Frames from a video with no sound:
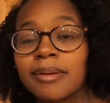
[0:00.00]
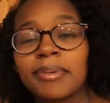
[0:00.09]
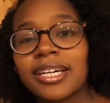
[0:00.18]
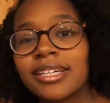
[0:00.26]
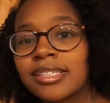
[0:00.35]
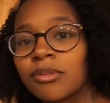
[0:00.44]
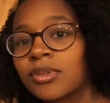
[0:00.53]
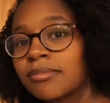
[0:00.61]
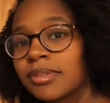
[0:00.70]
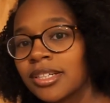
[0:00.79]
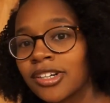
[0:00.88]
because I
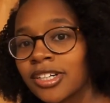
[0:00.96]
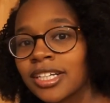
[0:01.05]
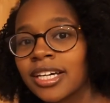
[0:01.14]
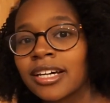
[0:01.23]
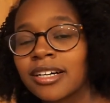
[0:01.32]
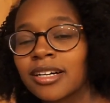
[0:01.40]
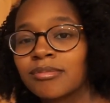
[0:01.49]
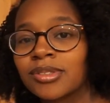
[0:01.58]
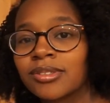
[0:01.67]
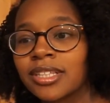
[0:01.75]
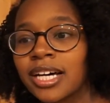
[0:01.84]
wouldn't be earning income
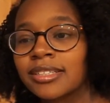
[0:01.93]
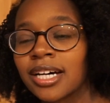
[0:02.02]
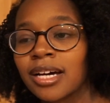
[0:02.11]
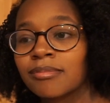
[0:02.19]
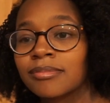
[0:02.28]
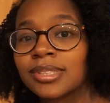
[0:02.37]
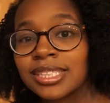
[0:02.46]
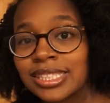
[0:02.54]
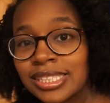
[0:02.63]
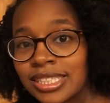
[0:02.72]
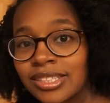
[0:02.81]
during that time,
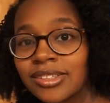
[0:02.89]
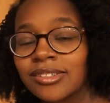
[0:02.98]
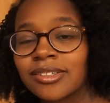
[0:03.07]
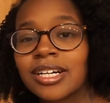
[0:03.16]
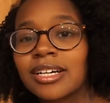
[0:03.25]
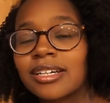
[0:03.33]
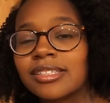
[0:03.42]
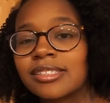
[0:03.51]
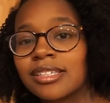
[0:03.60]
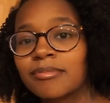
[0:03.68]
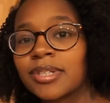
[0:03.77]
still,
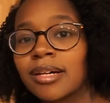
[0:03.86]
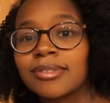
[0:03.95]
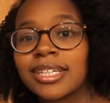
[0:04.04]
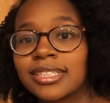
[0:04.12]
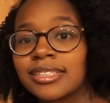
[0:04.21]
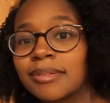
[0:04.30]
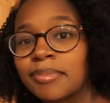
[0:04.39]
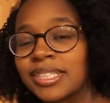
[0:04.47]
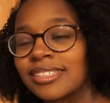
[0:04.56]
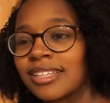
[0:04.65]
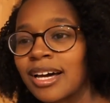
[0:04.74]
sometimes I had to dip
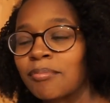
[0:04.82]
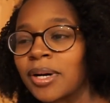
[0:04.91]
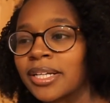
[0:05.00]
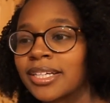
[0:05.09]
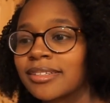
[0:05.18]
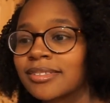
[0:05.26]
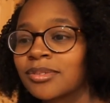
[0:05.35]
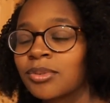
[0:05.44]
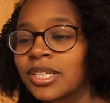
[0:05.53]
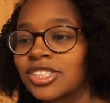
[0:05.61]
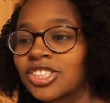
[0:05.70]
into that money,
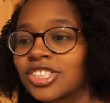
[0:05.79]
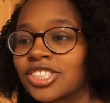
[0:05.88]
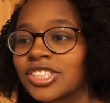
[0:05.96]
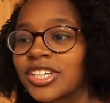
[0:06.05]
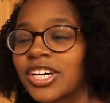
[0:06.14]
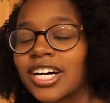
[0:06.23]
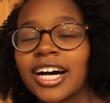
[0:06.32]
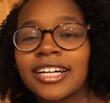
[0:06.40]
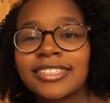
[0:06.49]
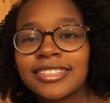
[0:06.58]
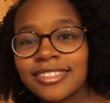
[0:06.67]
which
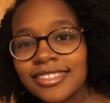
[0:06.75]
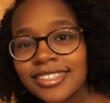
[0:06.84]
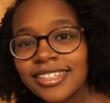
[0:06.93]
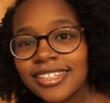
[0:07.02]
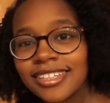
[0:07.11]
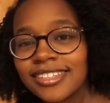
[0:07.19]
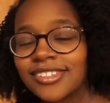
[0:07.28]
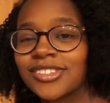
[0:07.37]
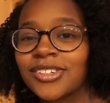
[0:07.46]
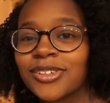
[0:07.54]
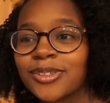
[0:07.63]
ideally,
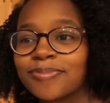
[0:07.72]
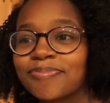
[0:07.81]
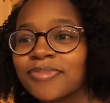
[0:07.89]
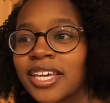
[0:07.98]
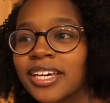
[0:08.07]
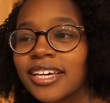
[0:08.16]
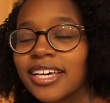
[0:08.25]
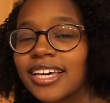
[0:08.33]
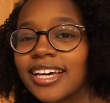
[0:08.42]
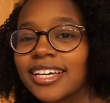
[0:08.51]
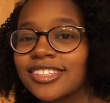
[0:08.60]

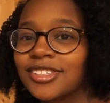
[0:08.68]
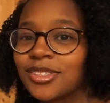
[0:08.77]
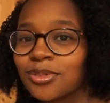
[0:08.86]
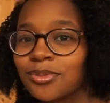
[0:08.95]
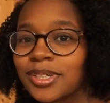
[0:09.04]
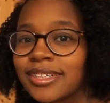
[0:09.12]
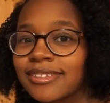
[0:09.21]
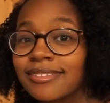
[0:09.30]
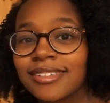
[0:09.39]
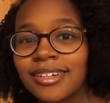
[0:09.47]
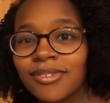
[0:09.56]
you
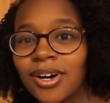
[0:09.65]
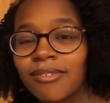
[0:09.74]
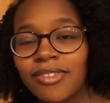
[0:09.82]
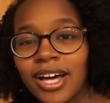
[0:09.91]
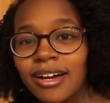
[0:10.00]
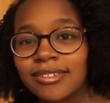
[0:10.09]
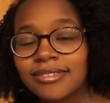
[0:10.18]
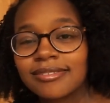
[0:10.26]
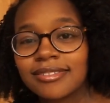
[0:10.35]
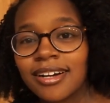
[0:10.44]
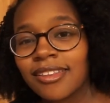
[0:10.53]
would live off
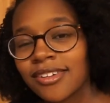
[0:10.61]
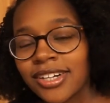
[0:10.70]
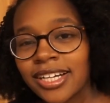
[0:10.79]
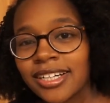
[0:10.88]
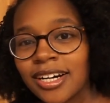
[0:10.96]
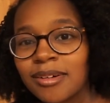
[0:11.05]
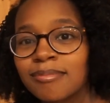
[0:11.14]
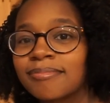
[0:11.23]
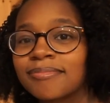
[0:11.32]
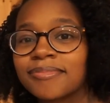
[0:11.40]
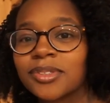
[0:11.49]
that other
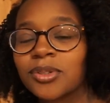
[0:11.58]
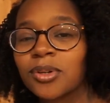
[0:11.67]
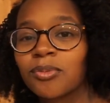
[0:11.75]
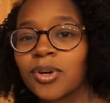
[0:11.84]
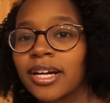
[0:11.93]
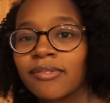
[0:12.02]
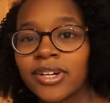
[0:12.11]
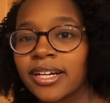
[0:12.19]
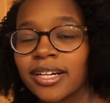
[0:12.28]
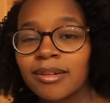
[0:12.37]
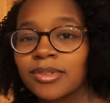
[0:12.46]
income or whatever
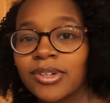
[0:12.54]
income